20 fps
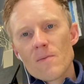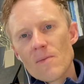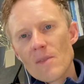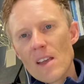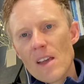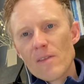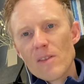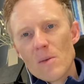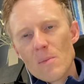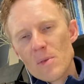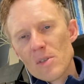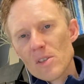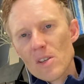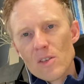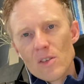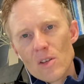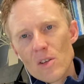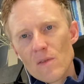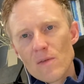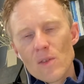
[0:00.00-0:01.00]
If the
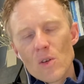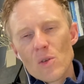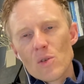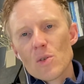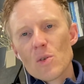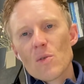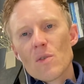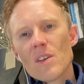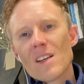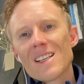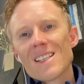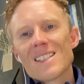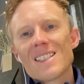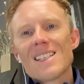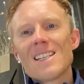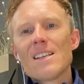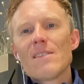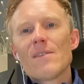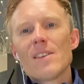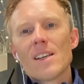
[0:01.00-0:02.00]
position of those two things
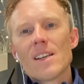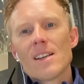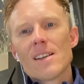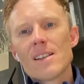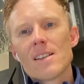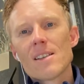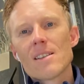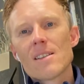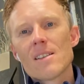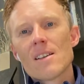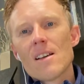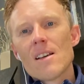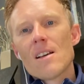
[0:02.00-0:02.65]
deviates,